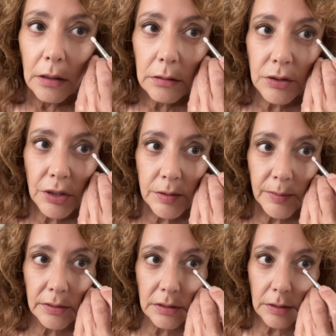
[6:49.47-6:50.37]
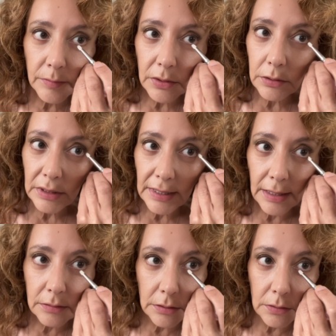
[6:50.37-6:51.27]
Just put some on the
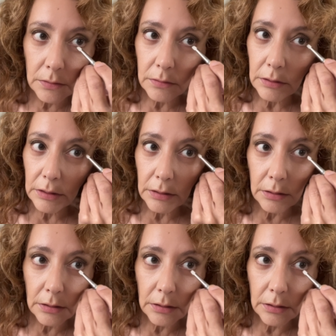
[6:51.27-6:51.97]
outer corner